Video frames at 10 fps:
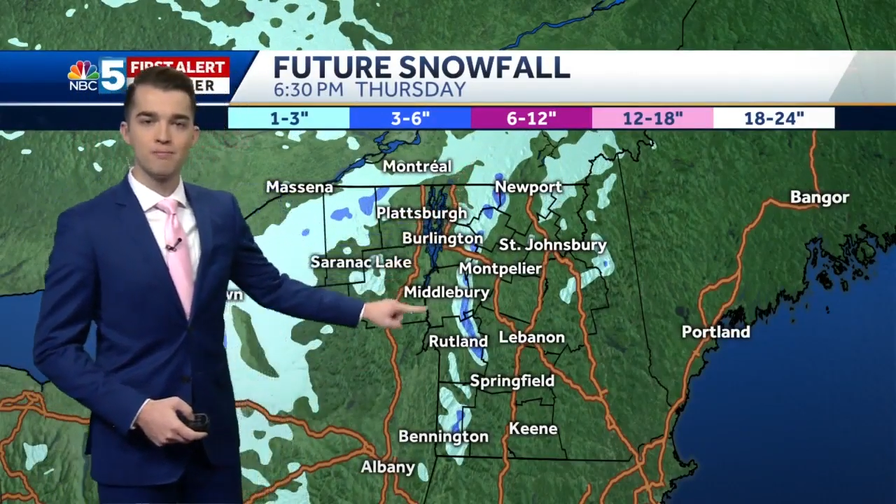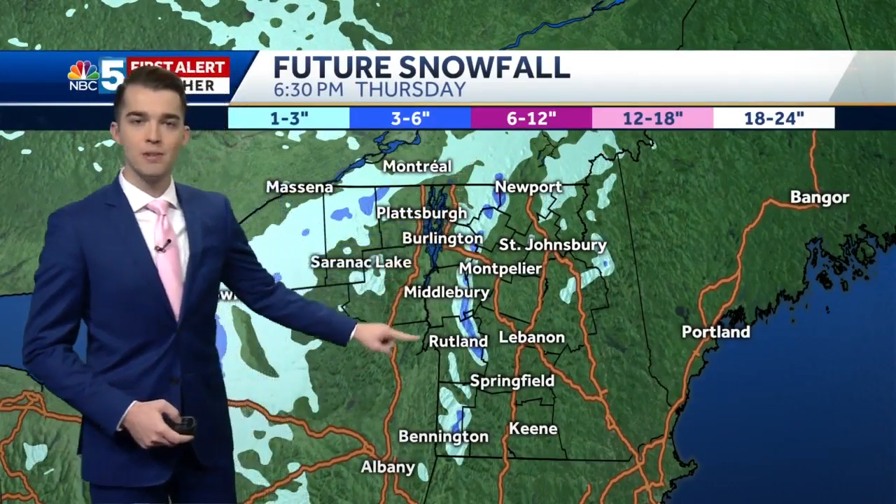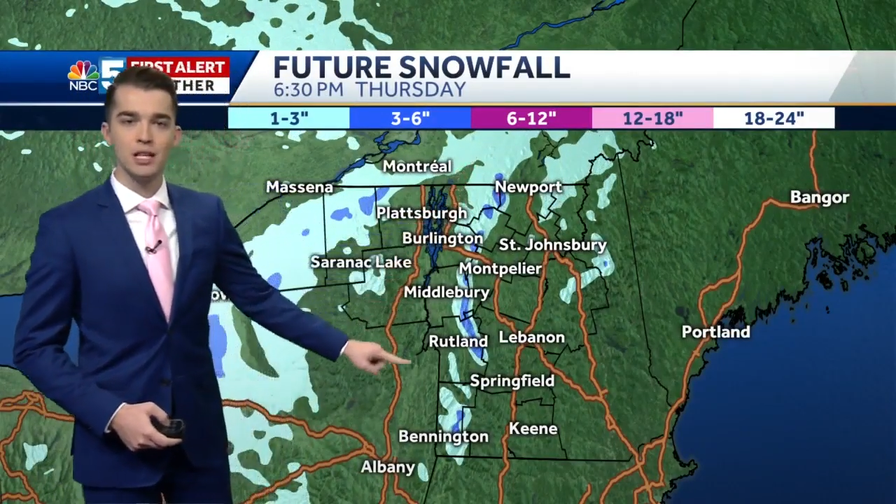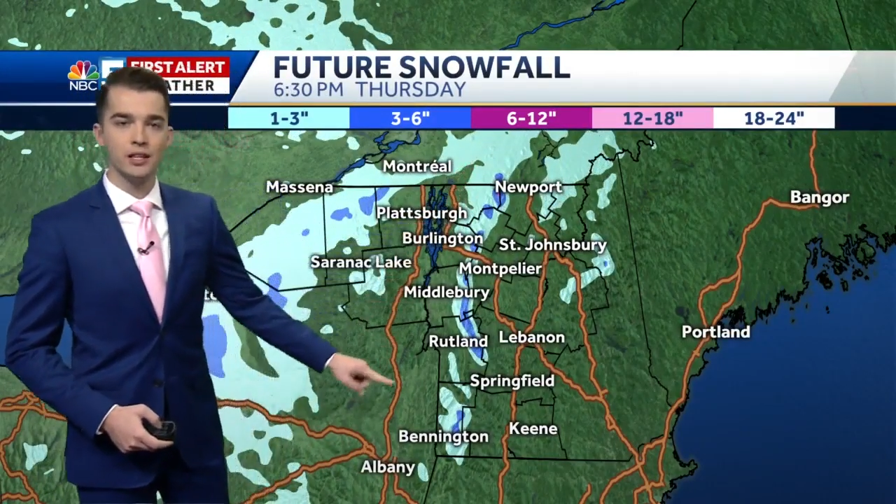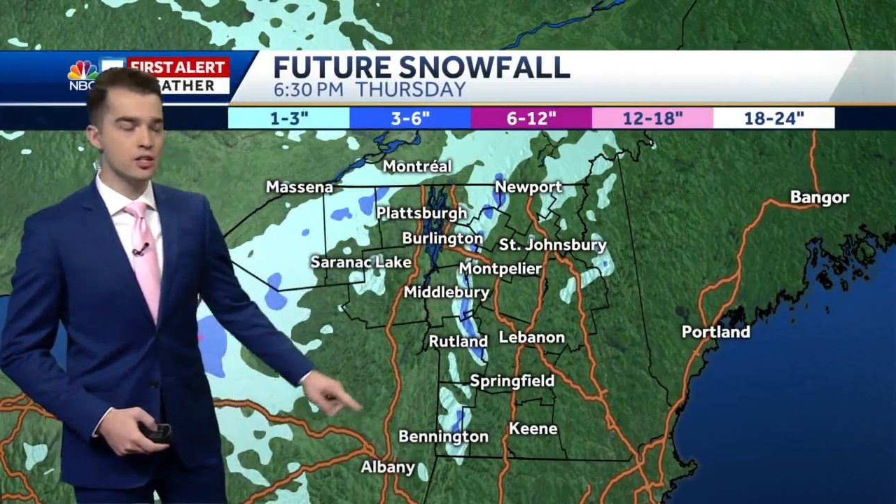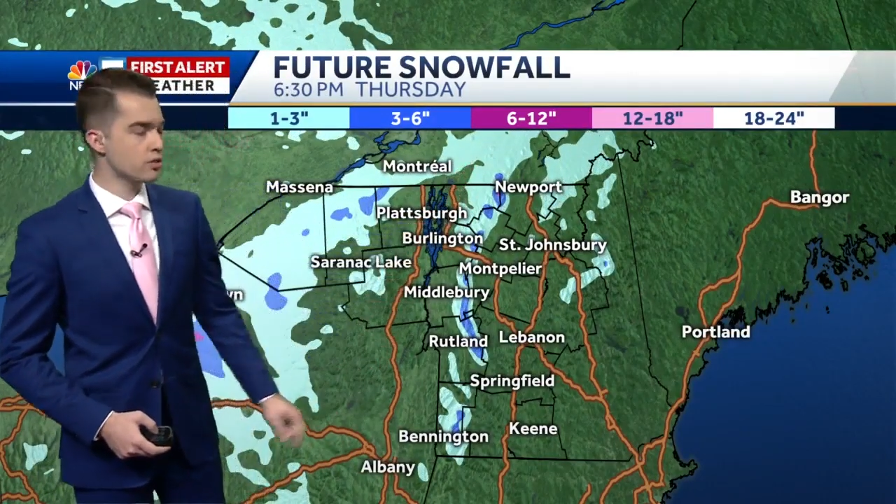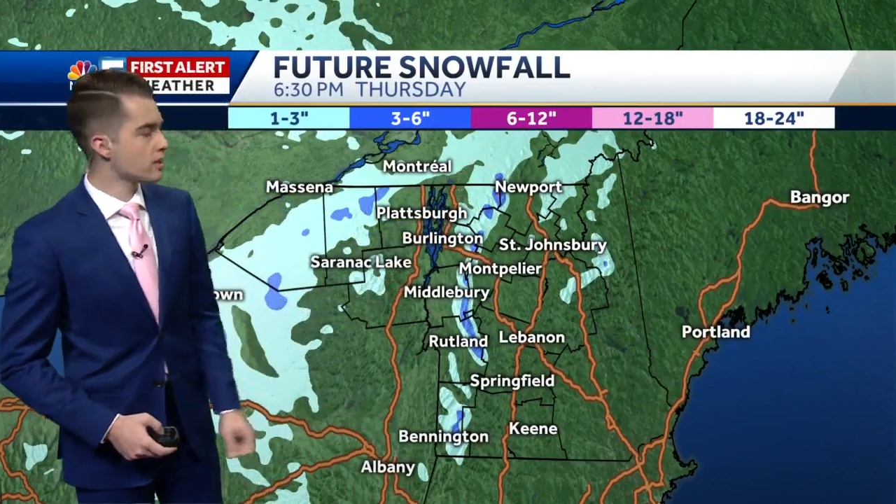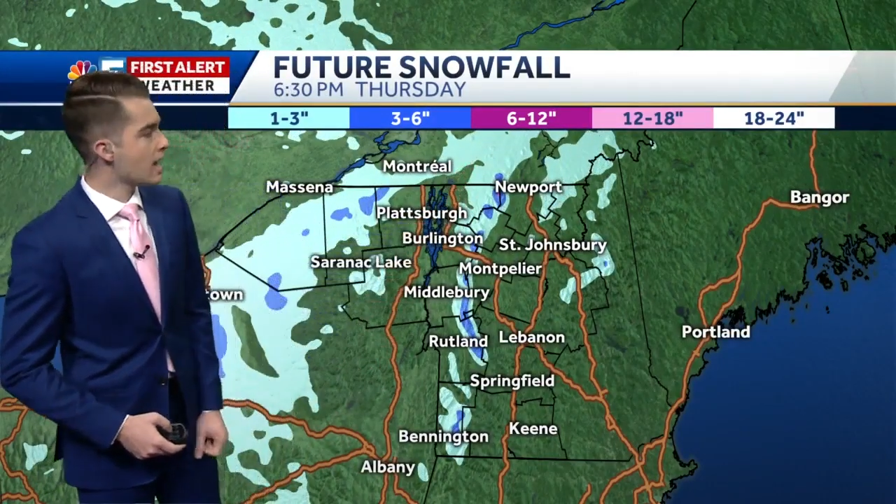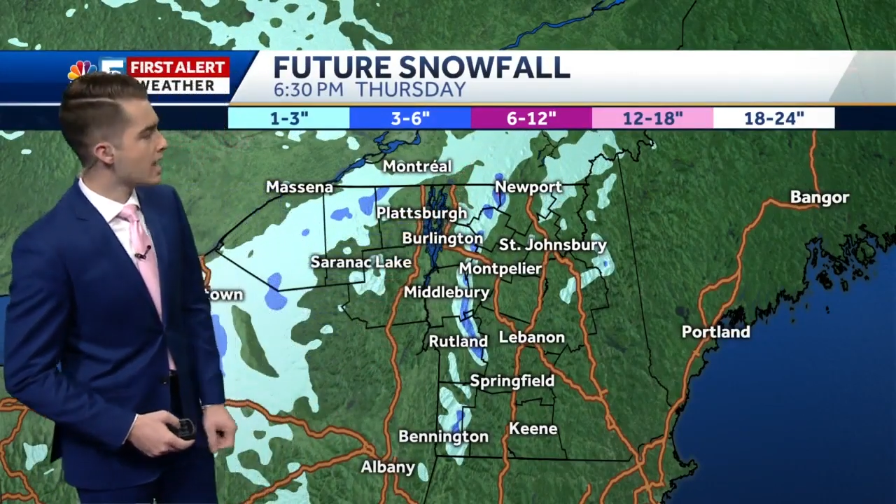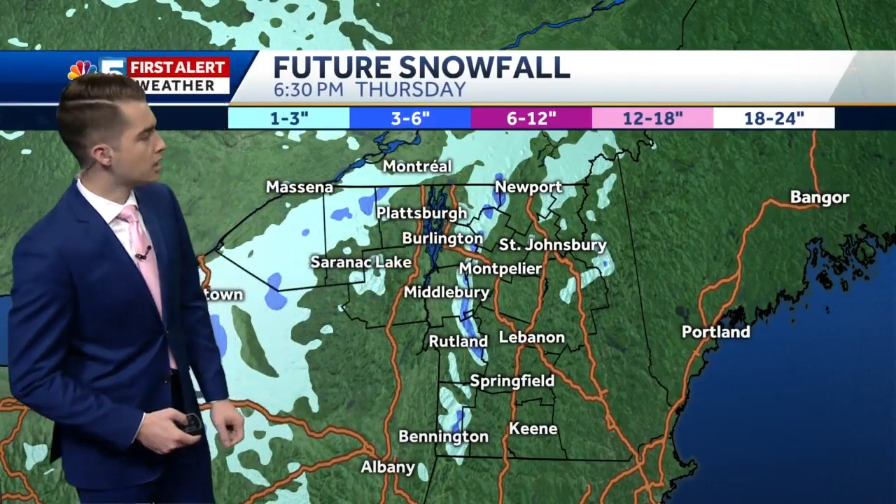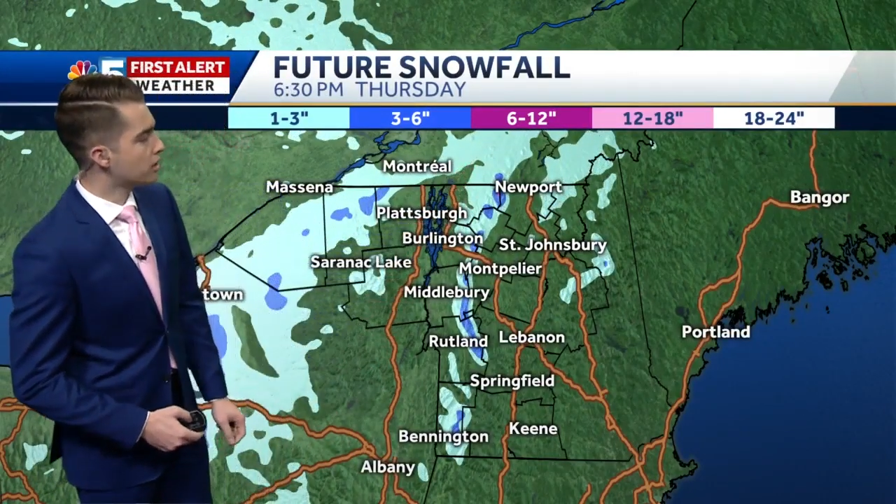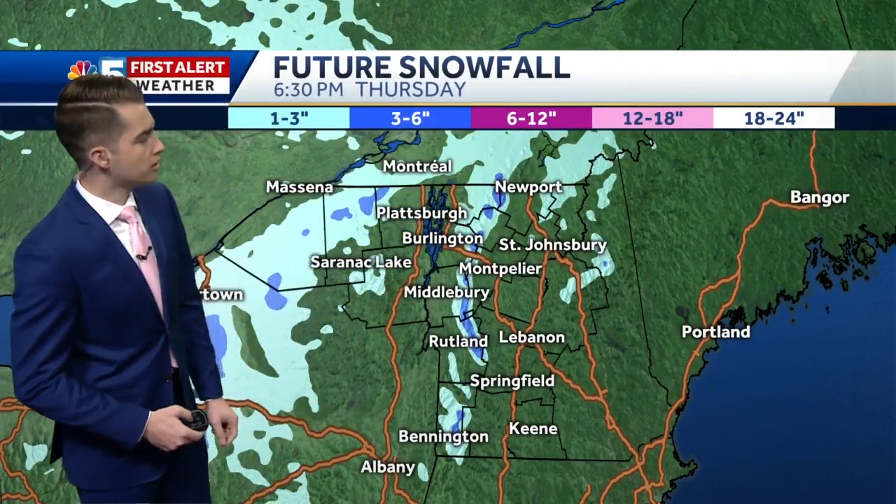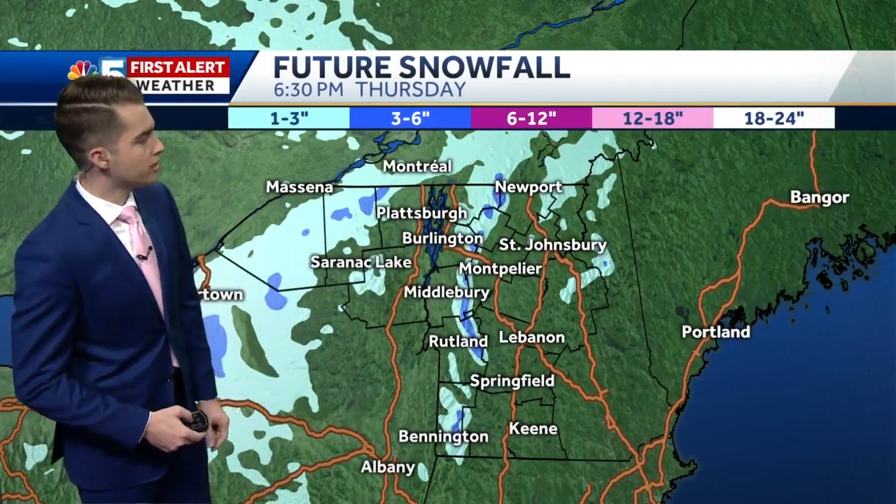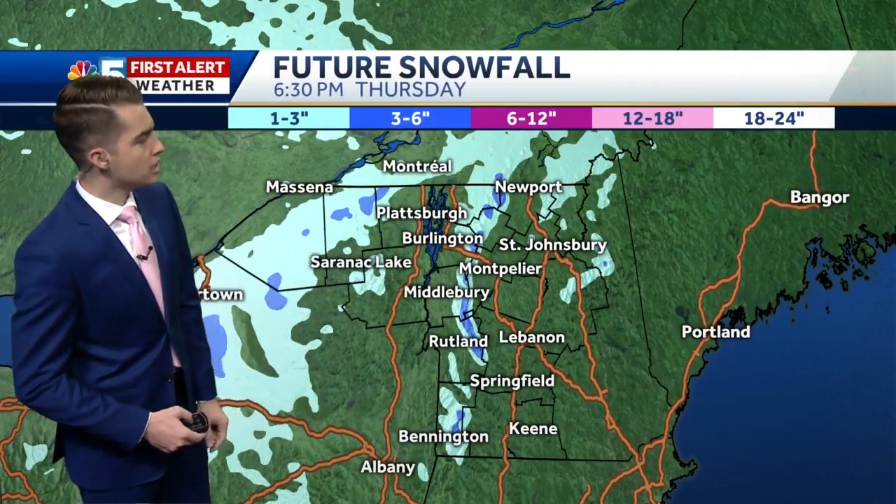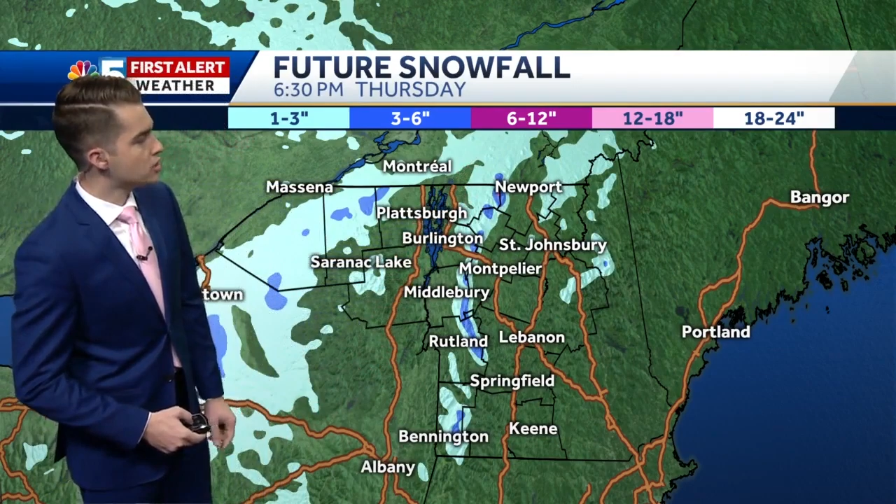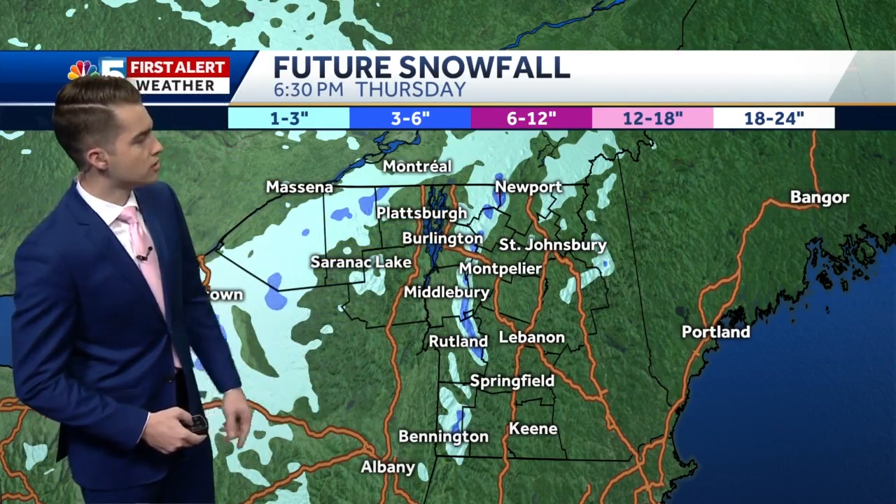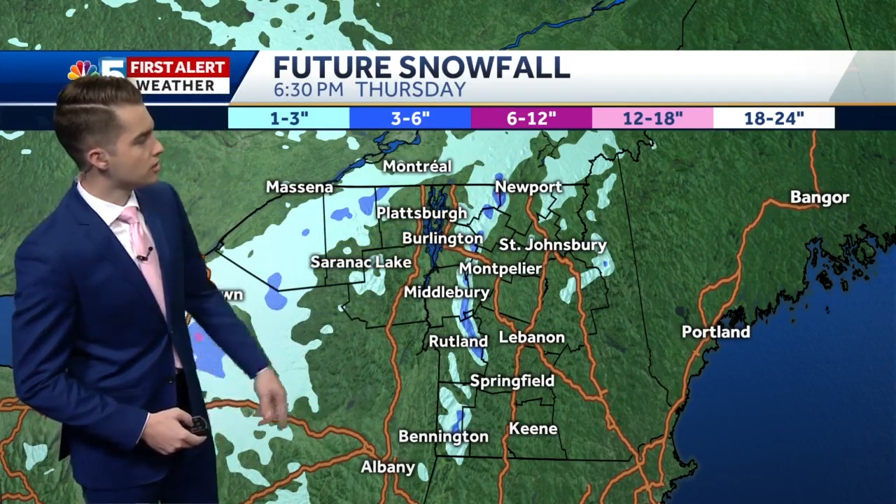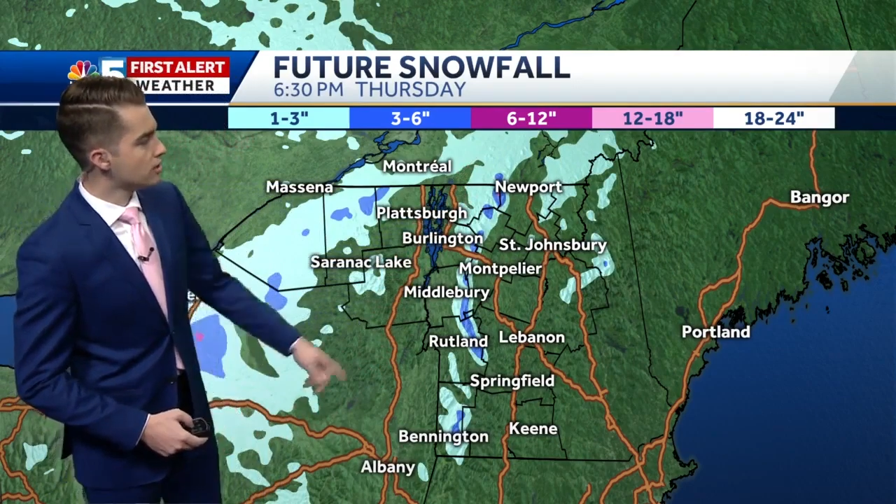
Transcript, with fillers: mainly just the higher elevations.